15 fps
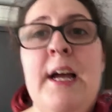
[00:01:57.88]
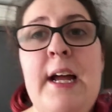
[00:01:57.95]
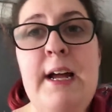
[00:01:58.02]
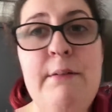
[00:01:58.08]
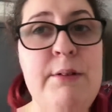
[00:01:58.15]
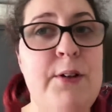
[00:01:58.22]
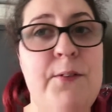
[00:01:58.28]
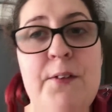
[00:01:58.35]

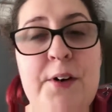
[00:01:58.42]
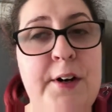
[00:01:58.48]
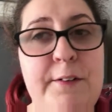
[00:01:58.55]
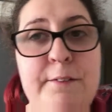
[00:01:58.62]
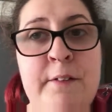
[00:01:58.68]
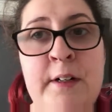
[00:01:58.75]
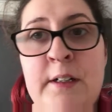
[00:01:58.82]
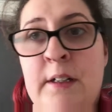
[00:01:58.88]
It was very
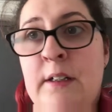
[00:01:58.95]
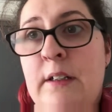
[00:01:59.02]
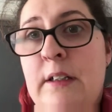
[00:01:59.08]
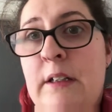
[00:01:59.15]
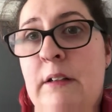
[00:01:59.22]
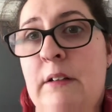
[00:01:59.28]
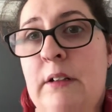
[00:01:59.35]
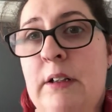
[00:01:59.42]

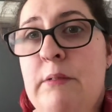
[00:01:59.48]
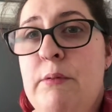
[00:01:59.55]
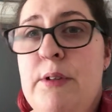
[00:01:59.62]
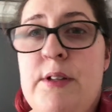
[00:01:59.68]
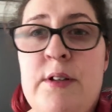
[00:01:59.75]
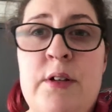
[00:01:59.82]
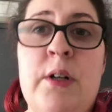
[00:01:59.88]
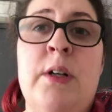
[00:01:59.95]
fun. It
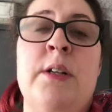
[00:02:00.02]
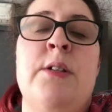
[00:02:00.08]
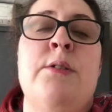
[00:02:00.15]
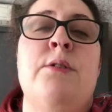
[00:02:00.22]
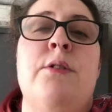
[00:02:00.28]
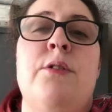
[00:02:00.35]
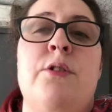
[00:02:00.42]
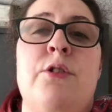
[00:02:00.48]
was a
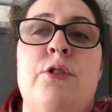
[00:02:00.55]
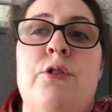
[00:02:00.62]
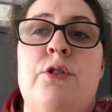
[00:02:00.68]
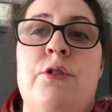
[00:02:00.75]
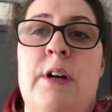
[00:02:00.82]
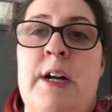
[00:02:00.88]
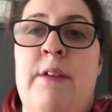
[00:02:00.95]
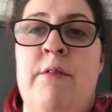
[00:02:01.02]
nice
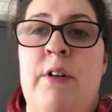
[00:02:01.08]
train